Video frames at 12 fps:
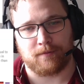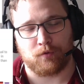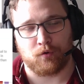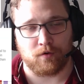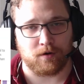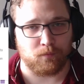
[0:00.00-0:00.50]

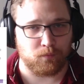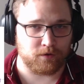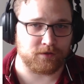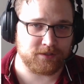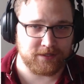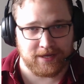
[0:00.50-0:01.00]
or
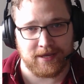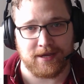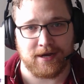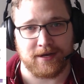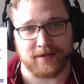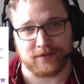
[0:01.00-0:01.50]
words that
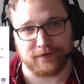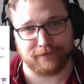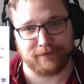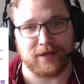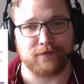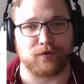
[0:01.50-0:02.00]
AIs
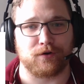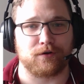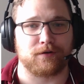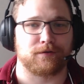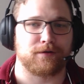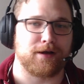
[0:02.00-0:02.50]
favor